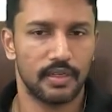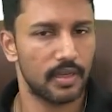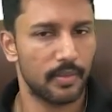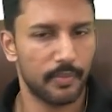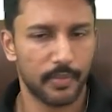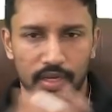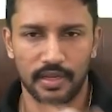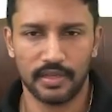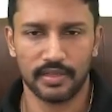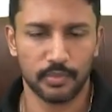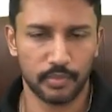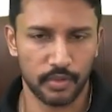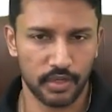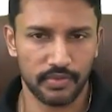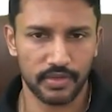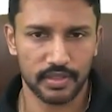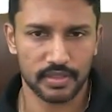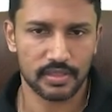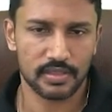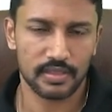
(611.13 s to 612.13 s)
comparing the
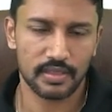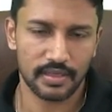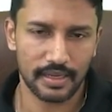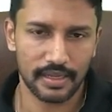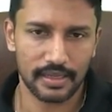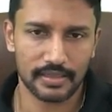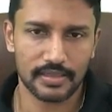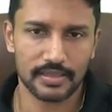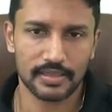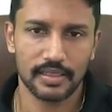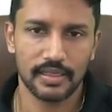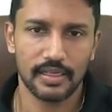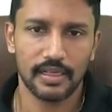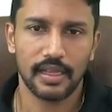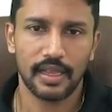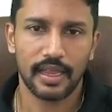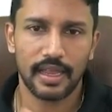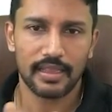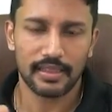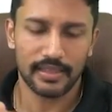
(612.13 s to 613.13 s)
previous ranks,
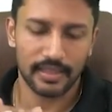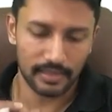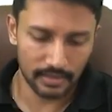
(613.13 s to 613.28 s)
and